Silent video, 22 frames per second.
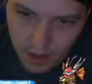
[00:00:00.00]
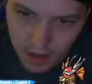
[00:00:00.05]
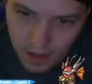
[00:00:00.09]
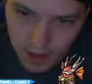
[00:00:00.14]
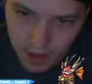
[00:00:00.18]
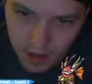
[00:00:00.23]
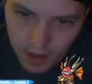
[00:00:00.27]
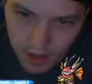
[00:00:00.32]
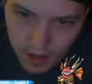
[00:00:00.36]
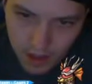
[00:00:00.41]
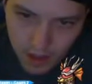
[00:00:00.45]

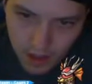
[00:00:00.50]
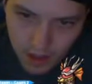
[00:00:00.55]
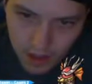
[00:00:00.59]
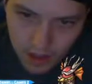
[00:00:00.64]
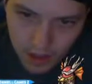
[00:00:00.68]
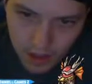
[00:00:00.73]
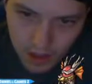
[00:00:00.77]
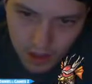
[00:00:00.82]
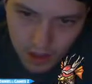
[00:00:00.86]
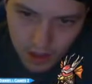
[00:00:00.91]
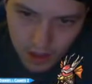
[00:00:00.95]

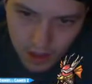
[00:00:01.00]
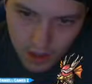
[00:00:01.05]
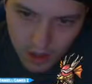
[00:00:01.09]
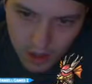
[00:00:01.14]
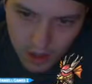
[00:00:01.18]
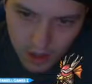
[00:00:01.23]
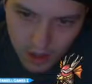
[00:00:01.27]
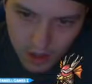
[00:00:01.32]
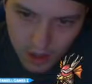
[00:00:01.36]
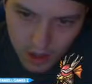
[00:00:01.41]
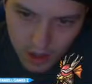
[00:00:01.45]

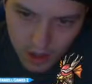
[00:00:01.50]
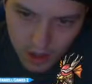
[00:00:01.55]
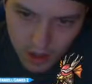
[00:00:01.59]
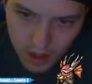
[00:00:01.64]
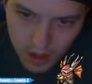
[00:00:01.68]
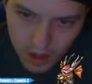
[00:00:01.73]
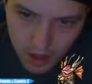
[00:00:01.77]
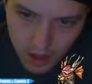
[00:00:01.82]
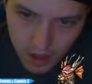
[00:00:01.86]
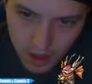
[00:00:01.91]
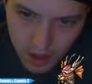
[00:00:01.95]

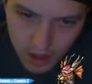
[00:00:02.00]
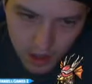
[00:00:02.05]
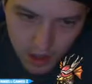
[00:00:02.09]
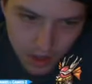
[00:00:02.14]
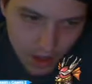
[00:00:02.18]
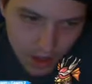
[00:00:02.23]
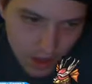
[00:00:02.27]
No one is speaking in this clip.